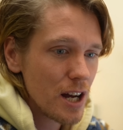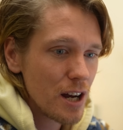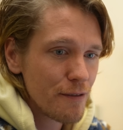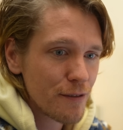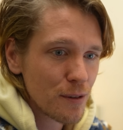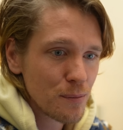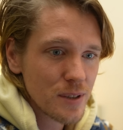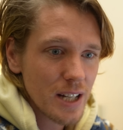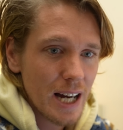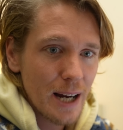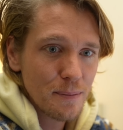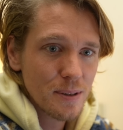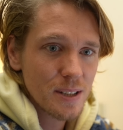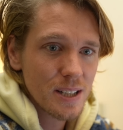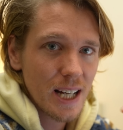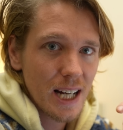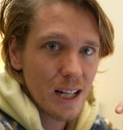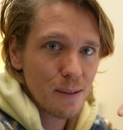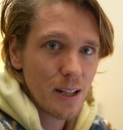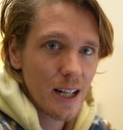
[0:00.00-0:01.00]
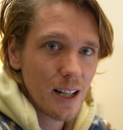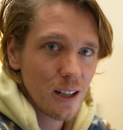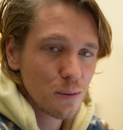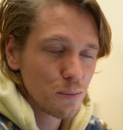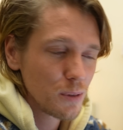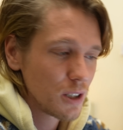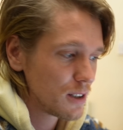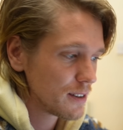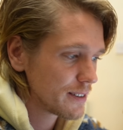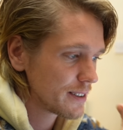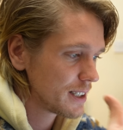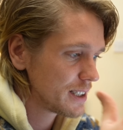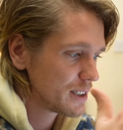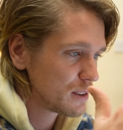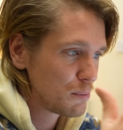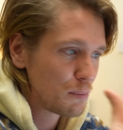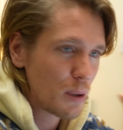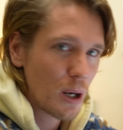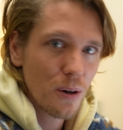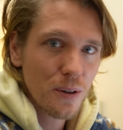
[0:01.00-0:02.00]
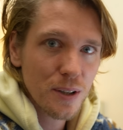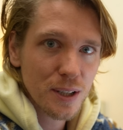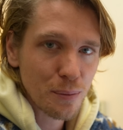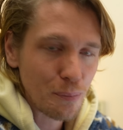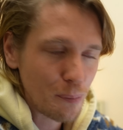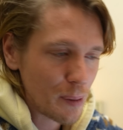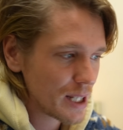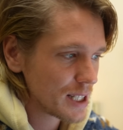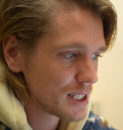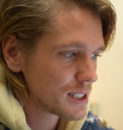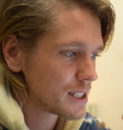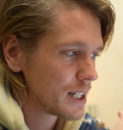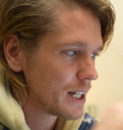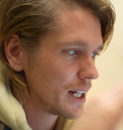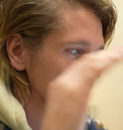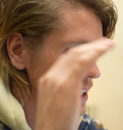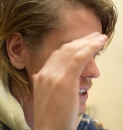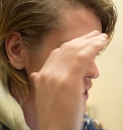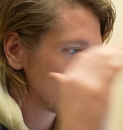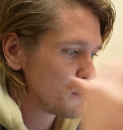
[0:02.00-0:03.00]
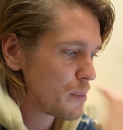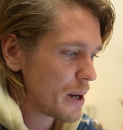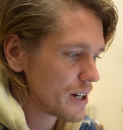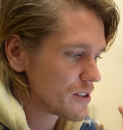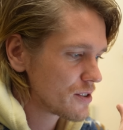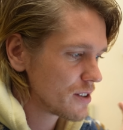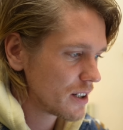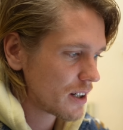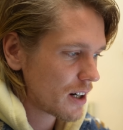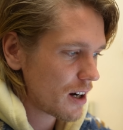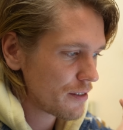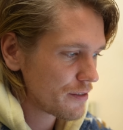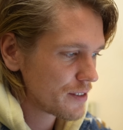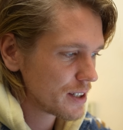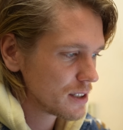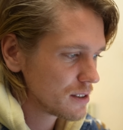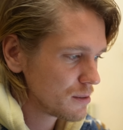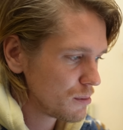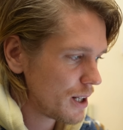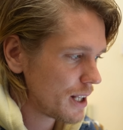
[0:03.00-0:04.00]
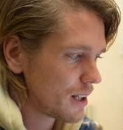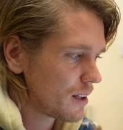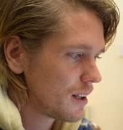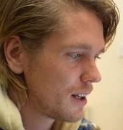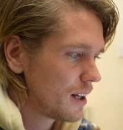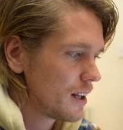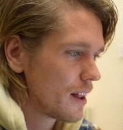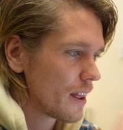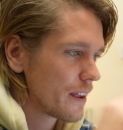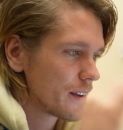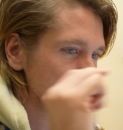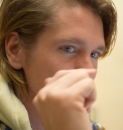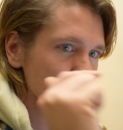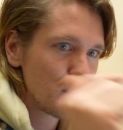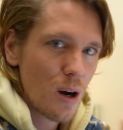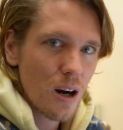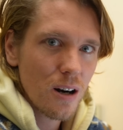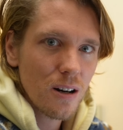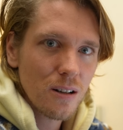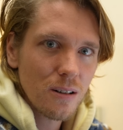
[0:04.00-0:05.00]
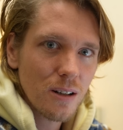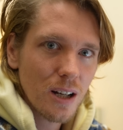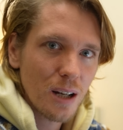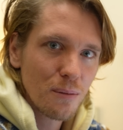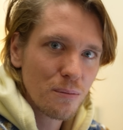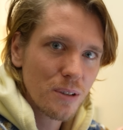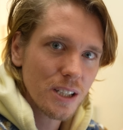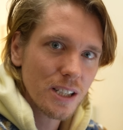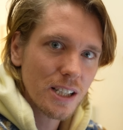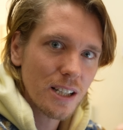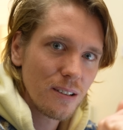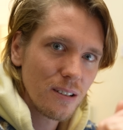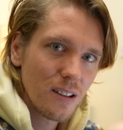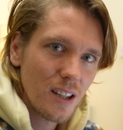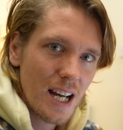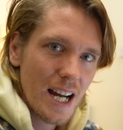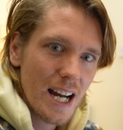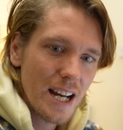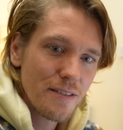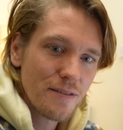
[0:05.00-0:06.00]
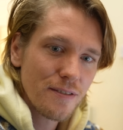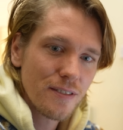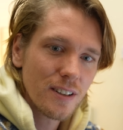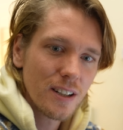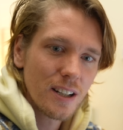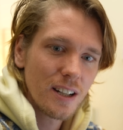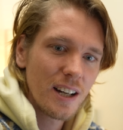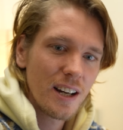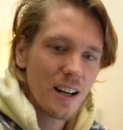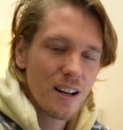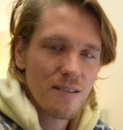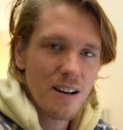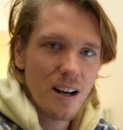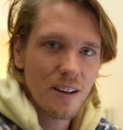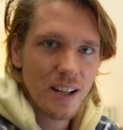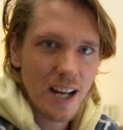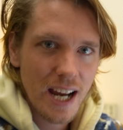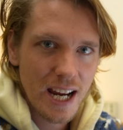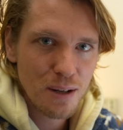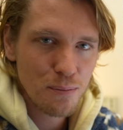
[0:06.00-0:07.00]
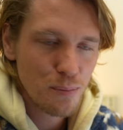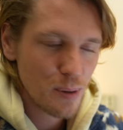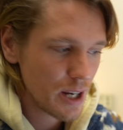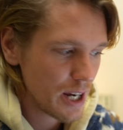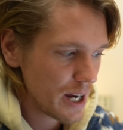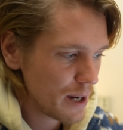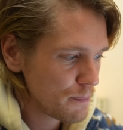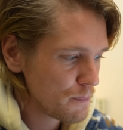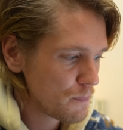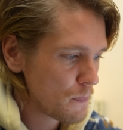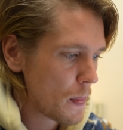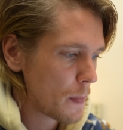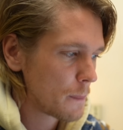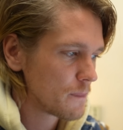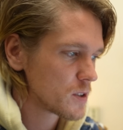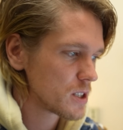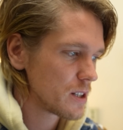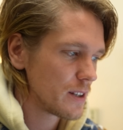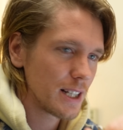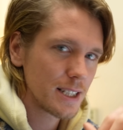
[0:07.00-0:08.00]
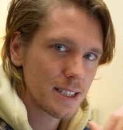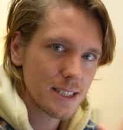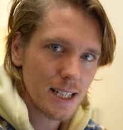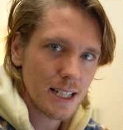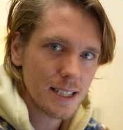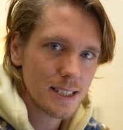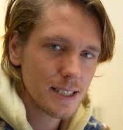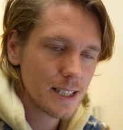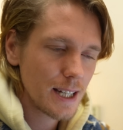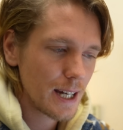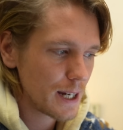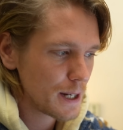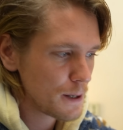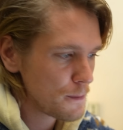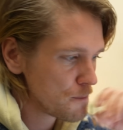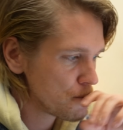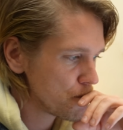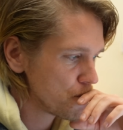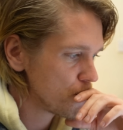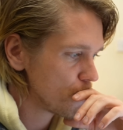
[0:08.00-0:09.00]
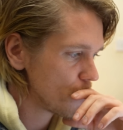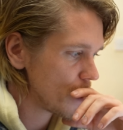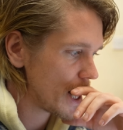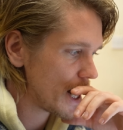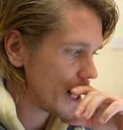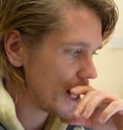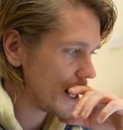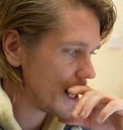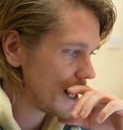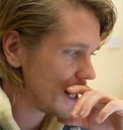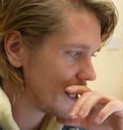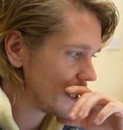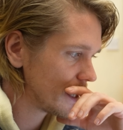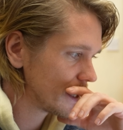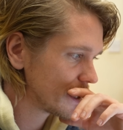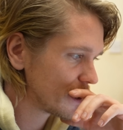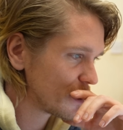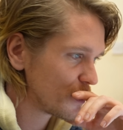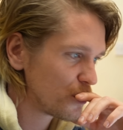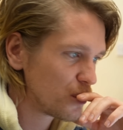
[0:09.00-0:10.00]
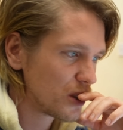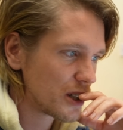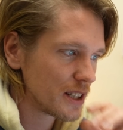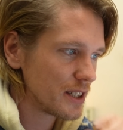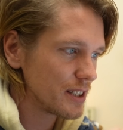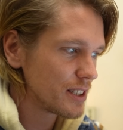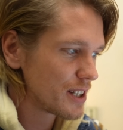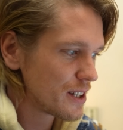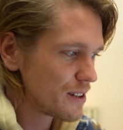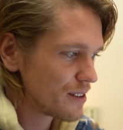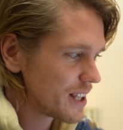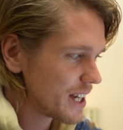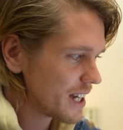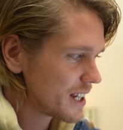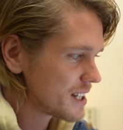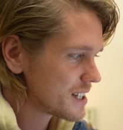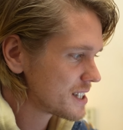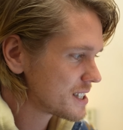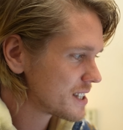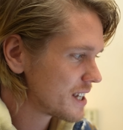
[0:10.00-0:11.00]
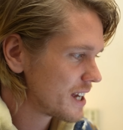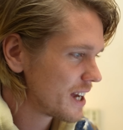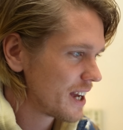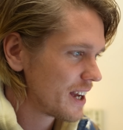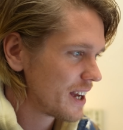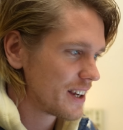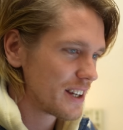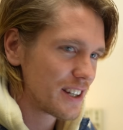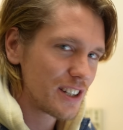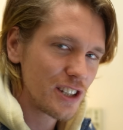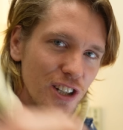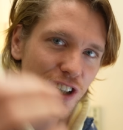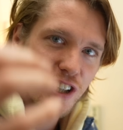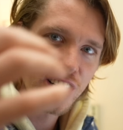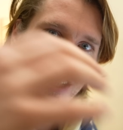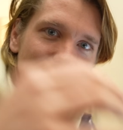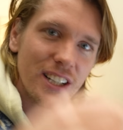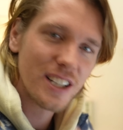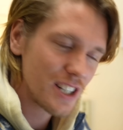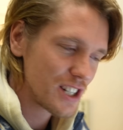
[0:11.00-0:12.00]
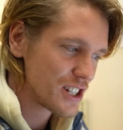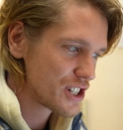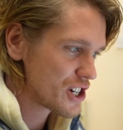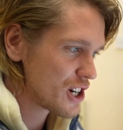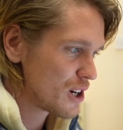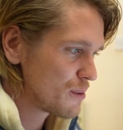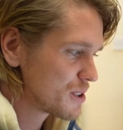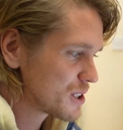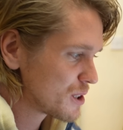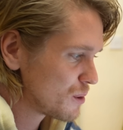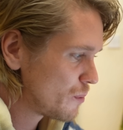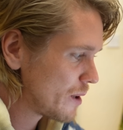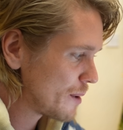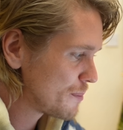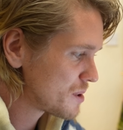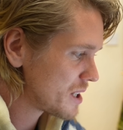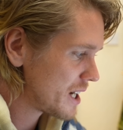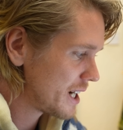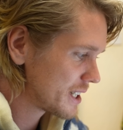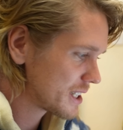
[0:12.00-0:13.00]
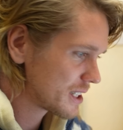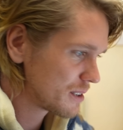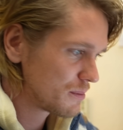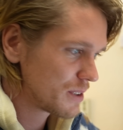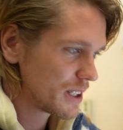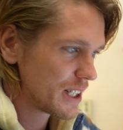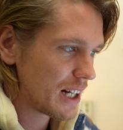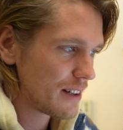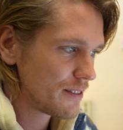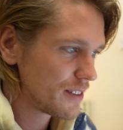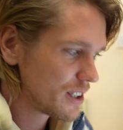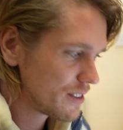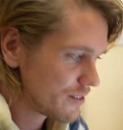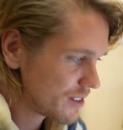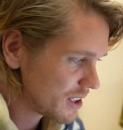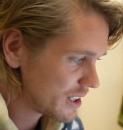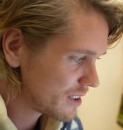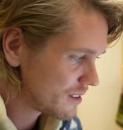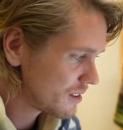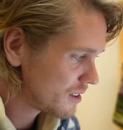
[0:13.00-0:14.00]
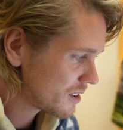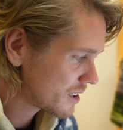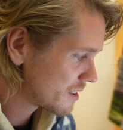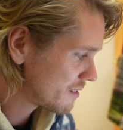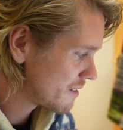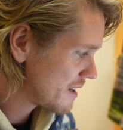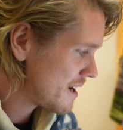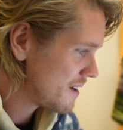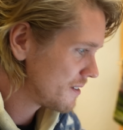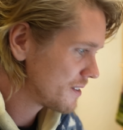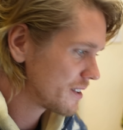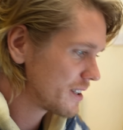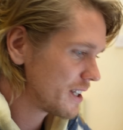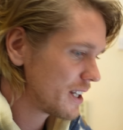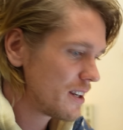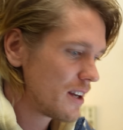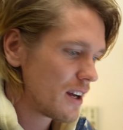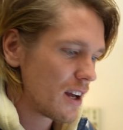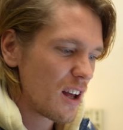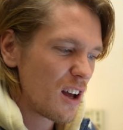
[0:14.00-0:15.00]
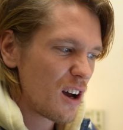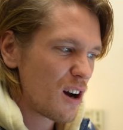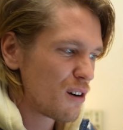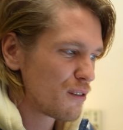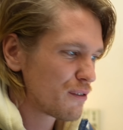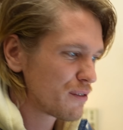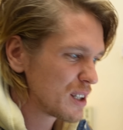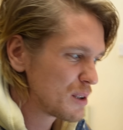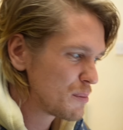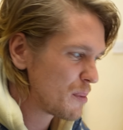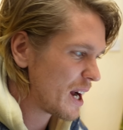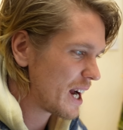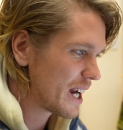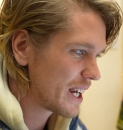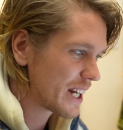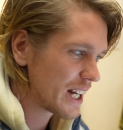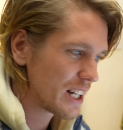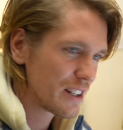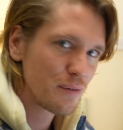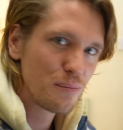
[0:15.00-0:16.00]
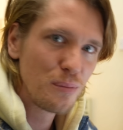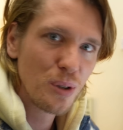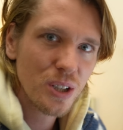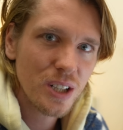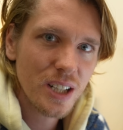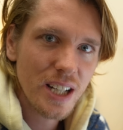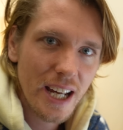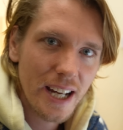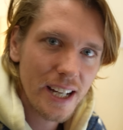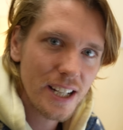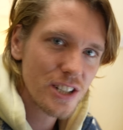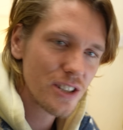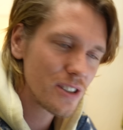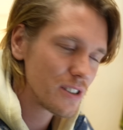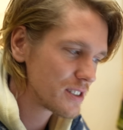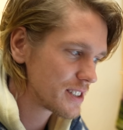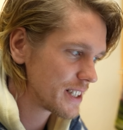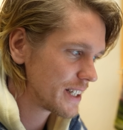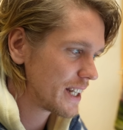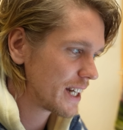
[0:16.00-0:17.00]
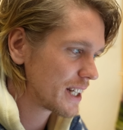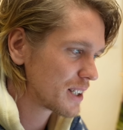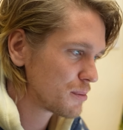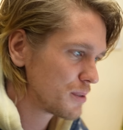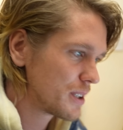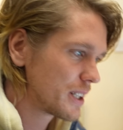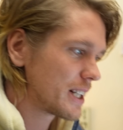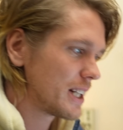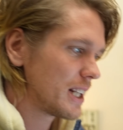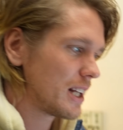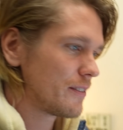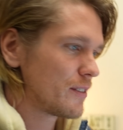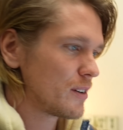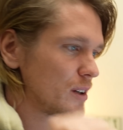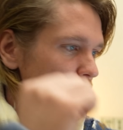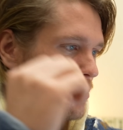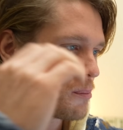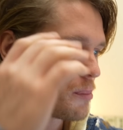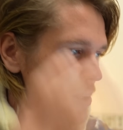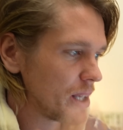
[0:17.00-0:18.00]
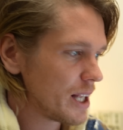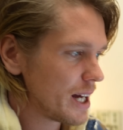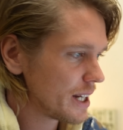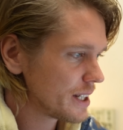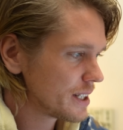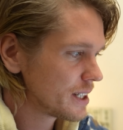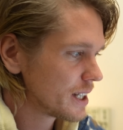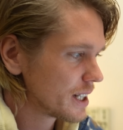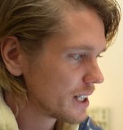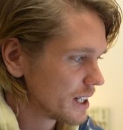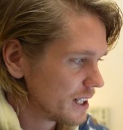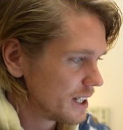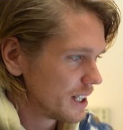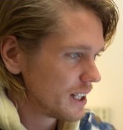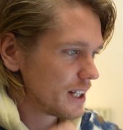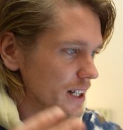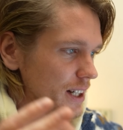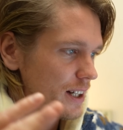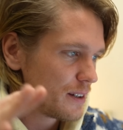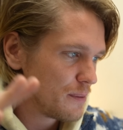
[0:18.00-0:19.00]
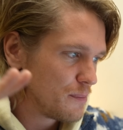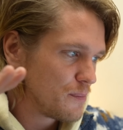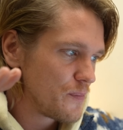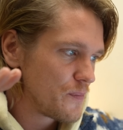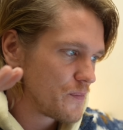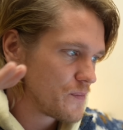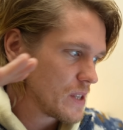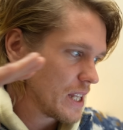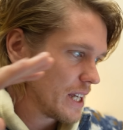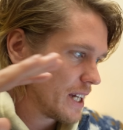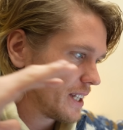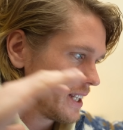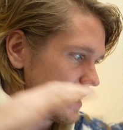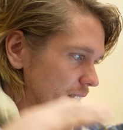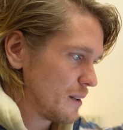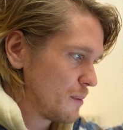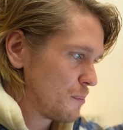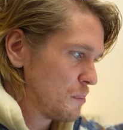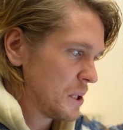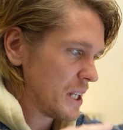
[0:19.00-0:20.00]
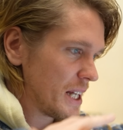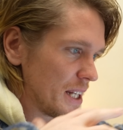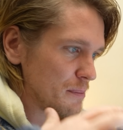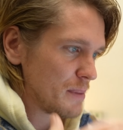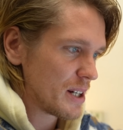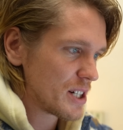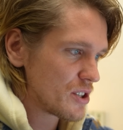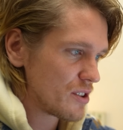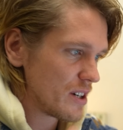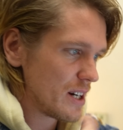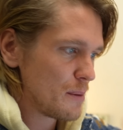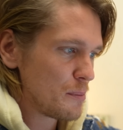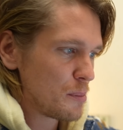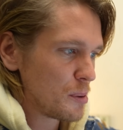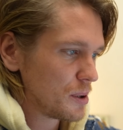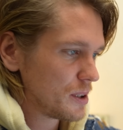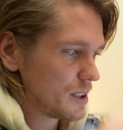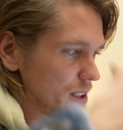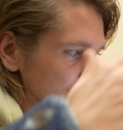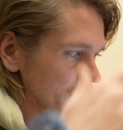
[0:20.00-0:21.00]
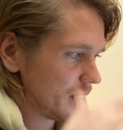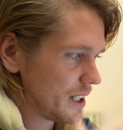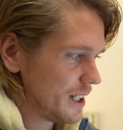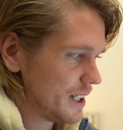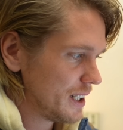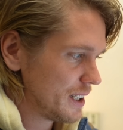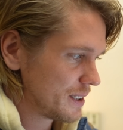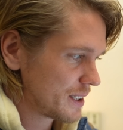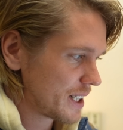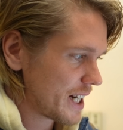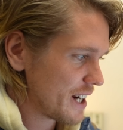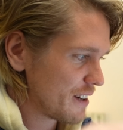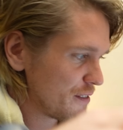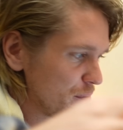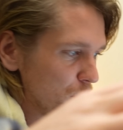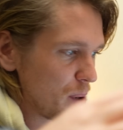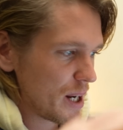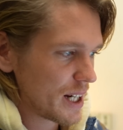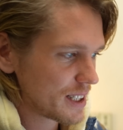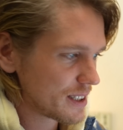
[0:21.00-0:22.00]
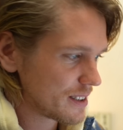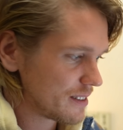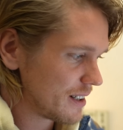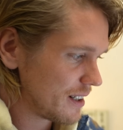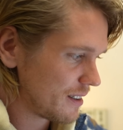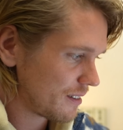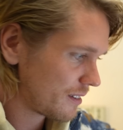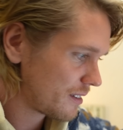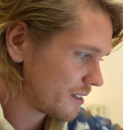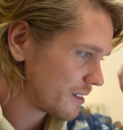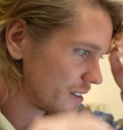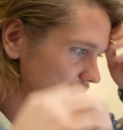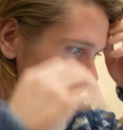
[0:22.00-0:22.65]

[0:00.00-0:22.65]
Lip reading: From time to time I'll upload little bonus bits to Patreon and Coffee as well. Tomorrow I'm going to go live at around 8 PM, so that's Saturday, and we're going to do this. You're going to show me some websites, I'm going to have another little look around, and then hopefully by kind of Monday, Tuesday next week I'll have a plan, and then plan my trip kind of based around